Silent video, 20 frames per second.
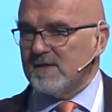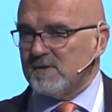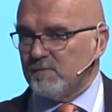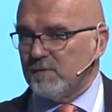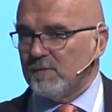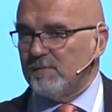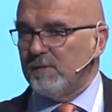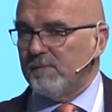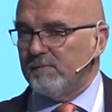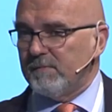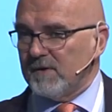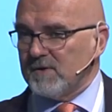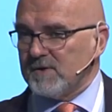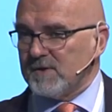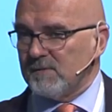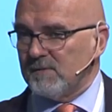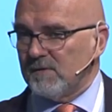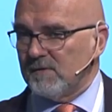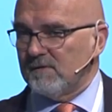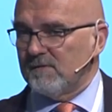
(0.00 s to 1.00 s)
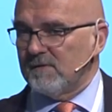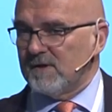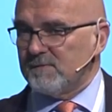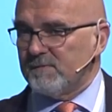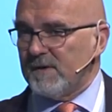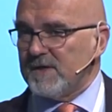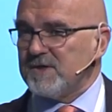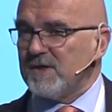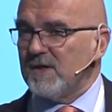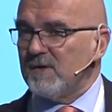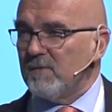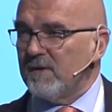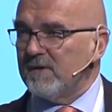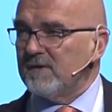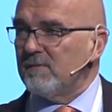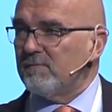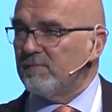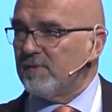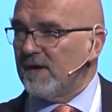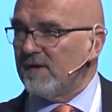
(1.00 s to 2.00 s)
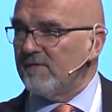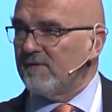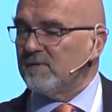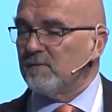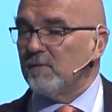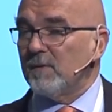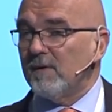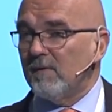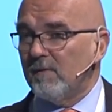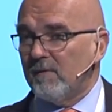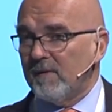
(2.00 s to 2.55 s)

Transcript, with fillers: this would be possible, especially when the private will